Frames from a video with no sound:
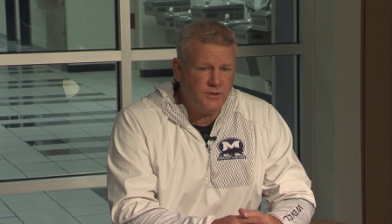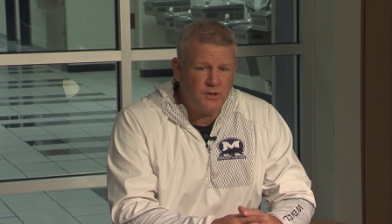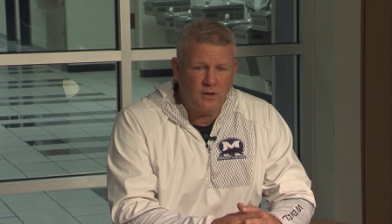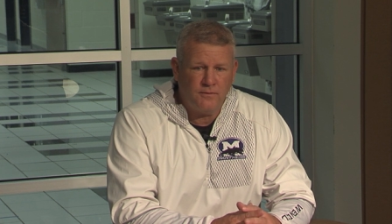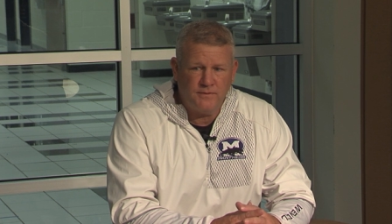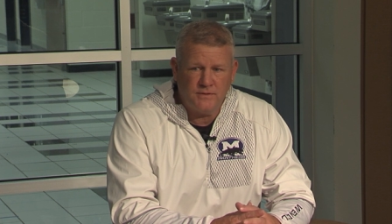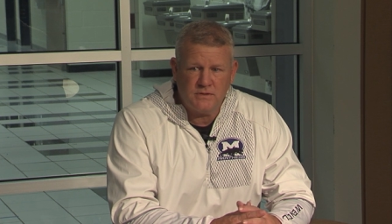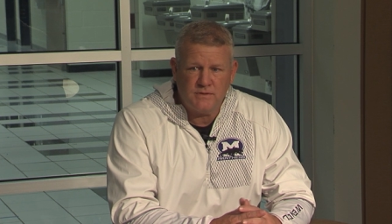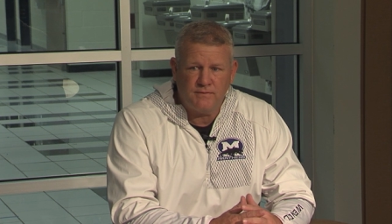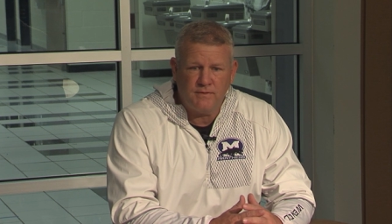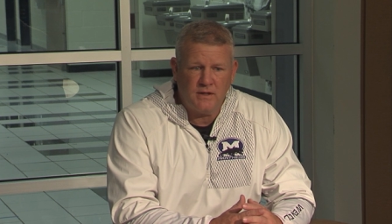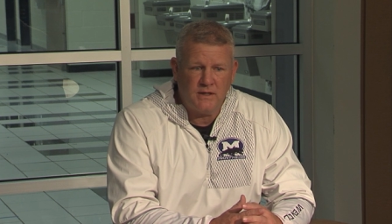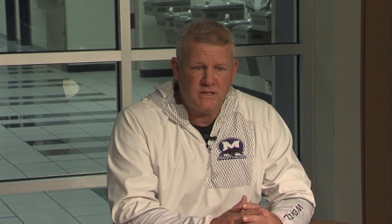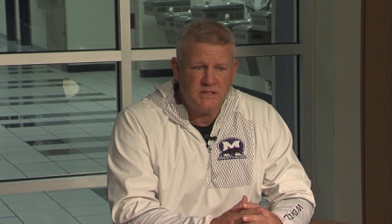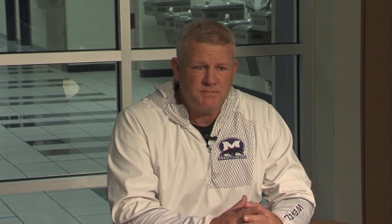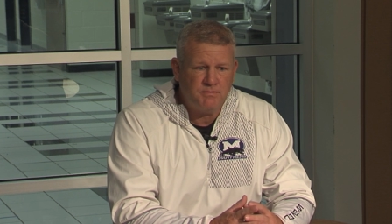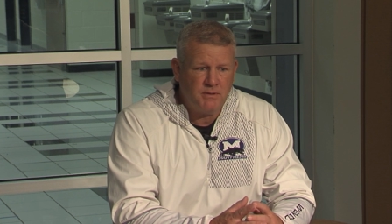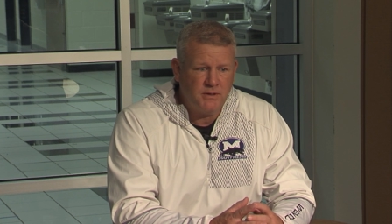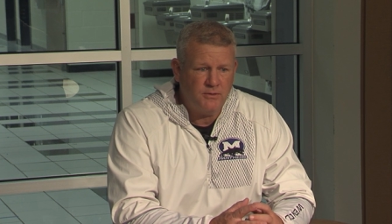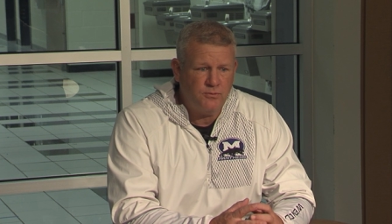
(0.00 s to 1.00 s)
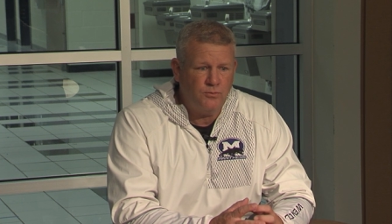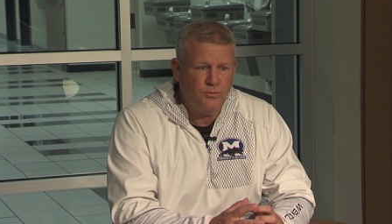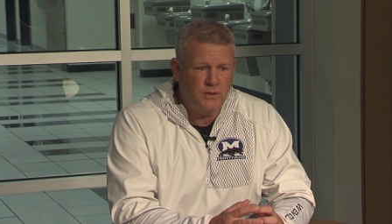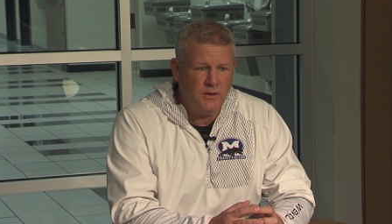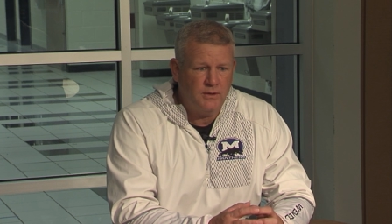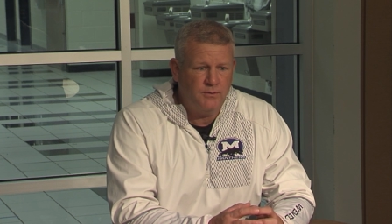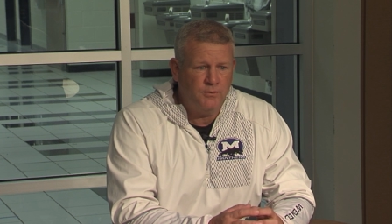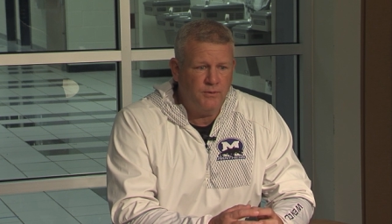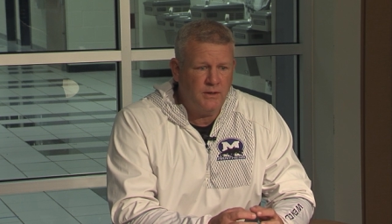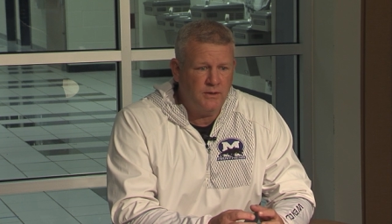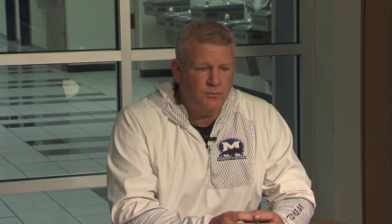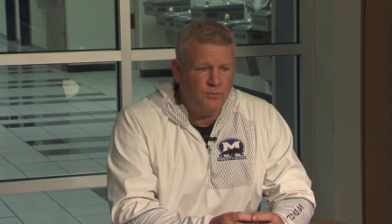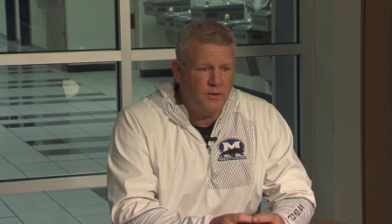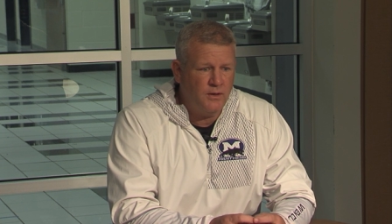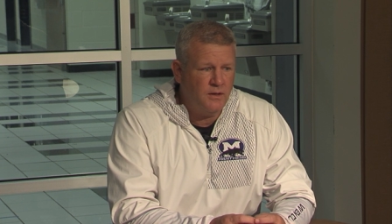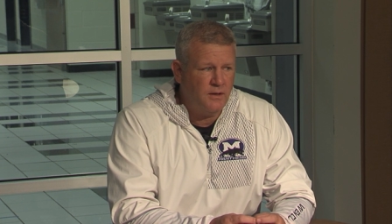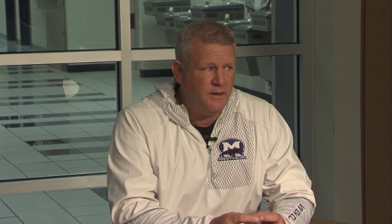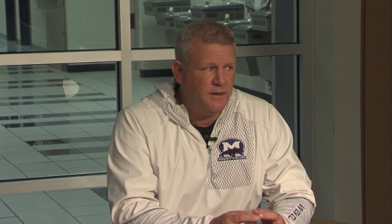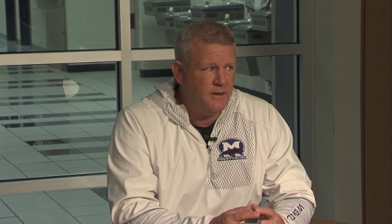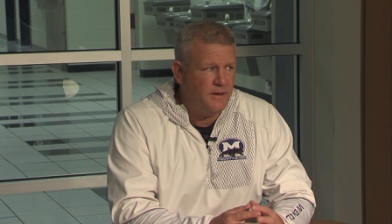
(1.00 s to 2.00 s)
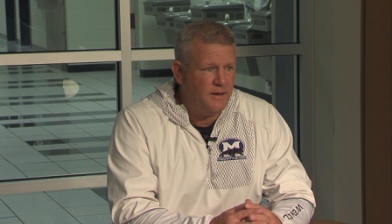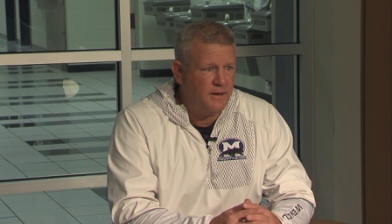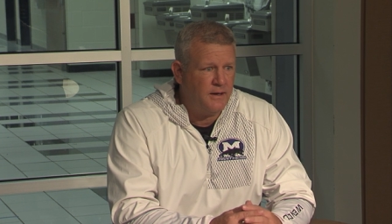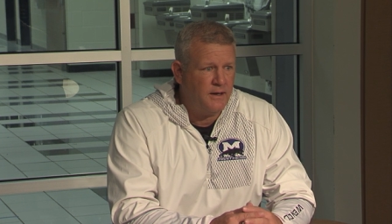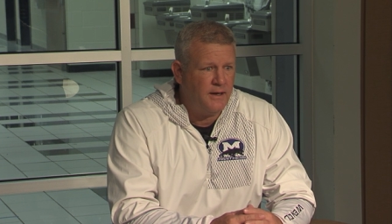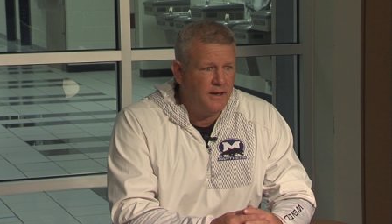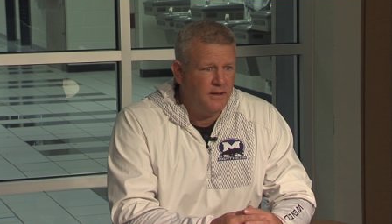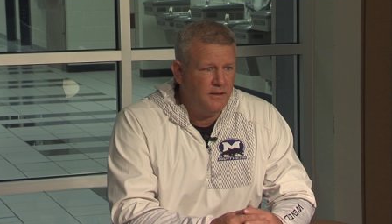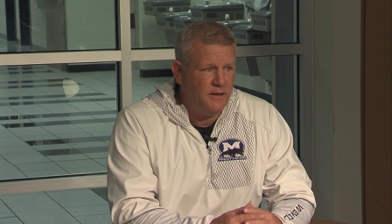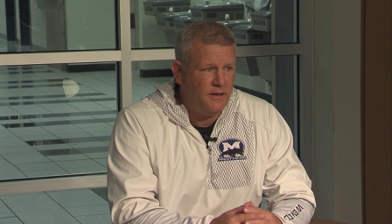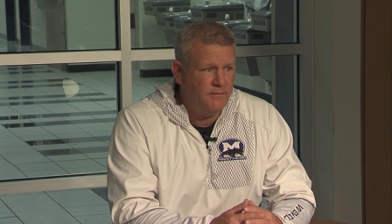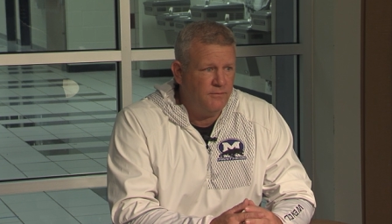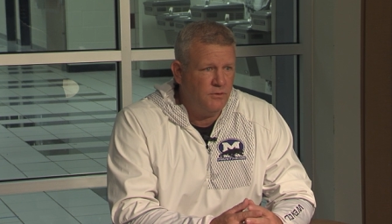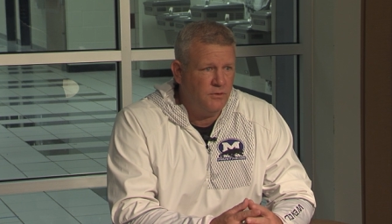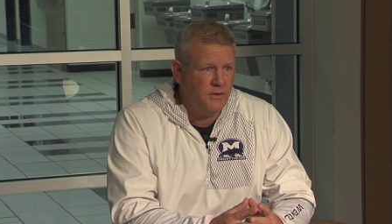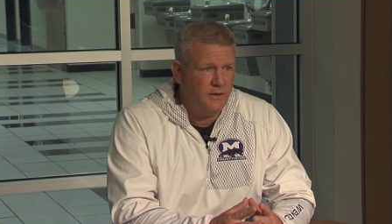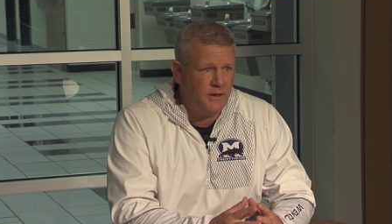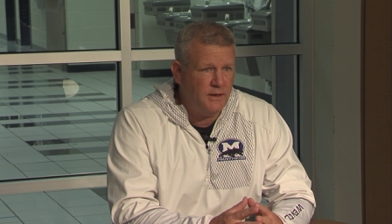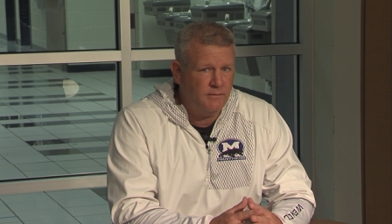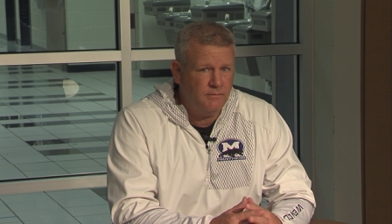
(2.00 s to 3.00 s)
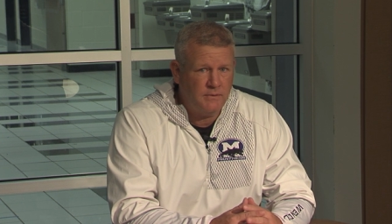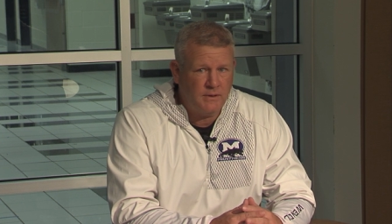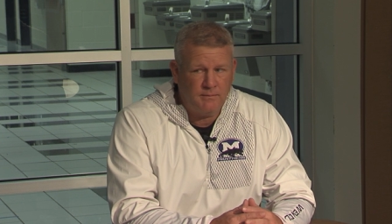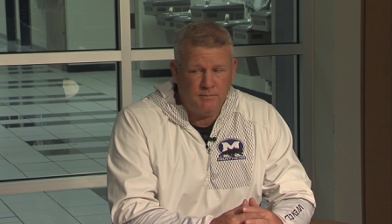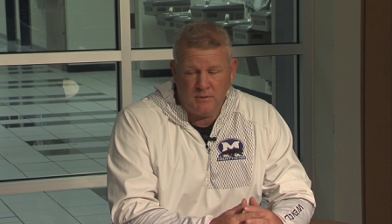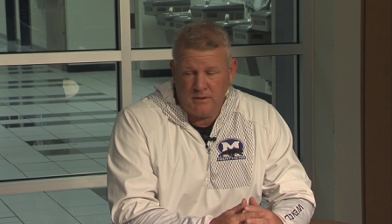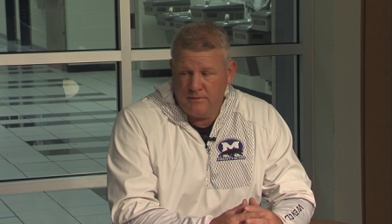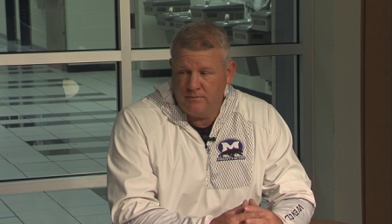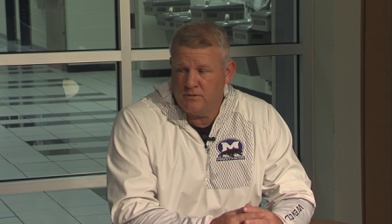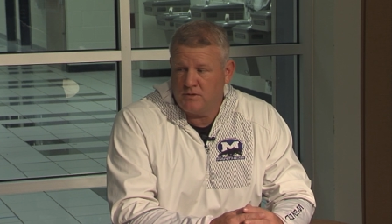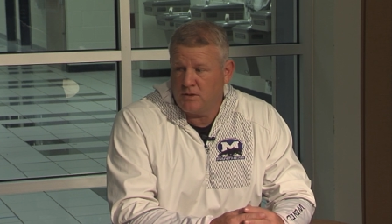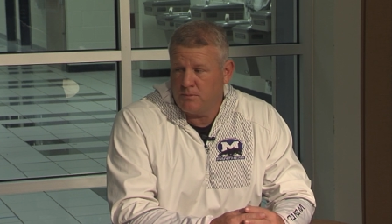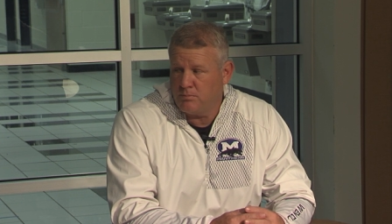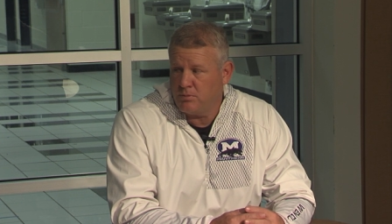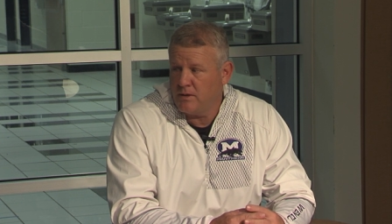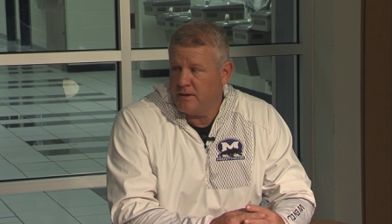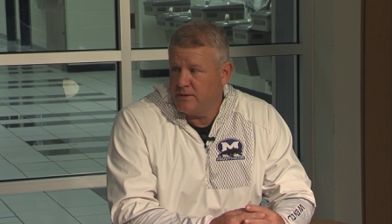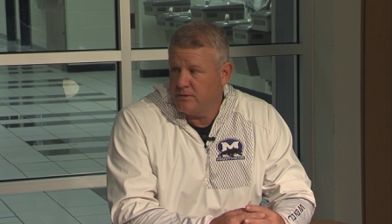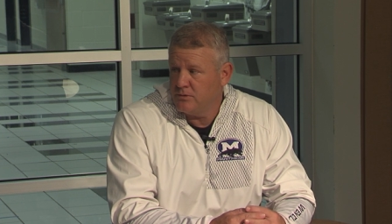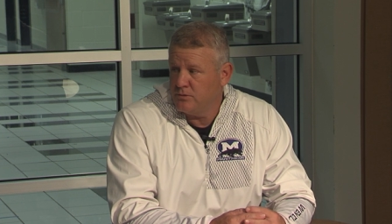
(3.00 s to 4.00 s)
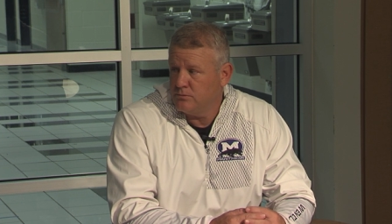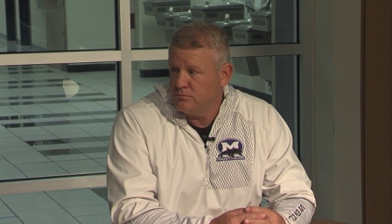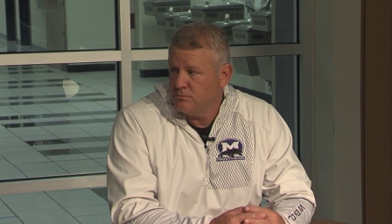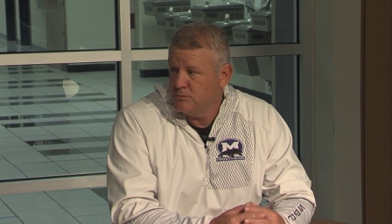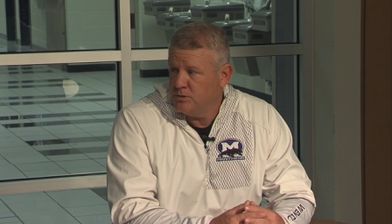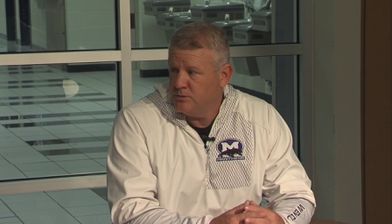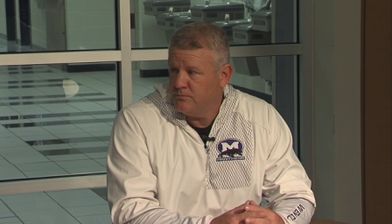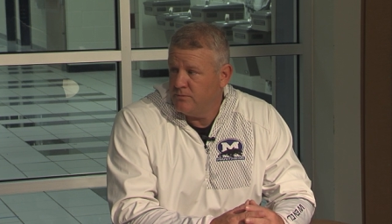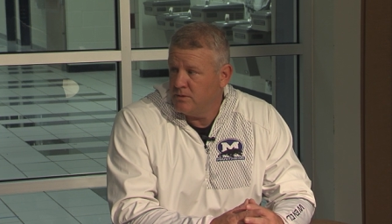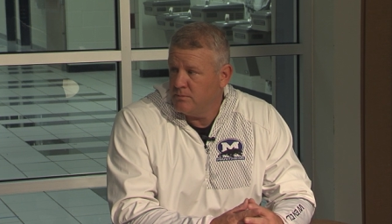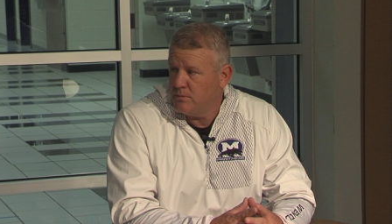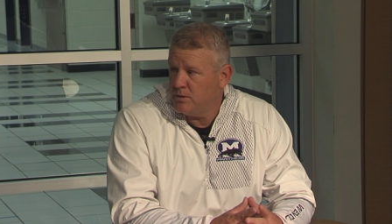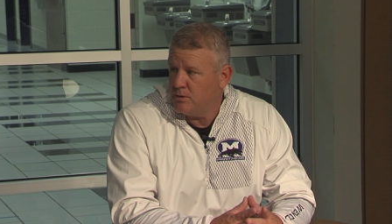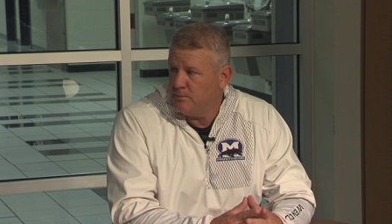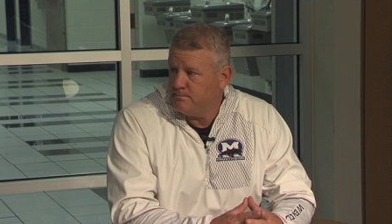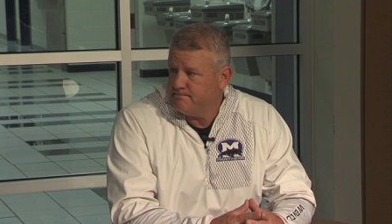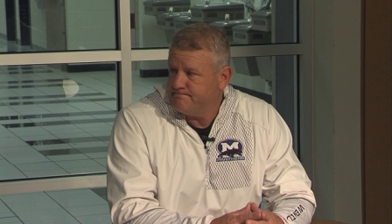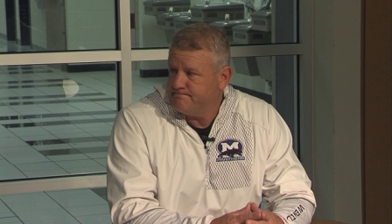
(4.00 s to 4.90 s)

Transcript: your offensive line has played really, really well and at a high level, and I believe that they're playing good football.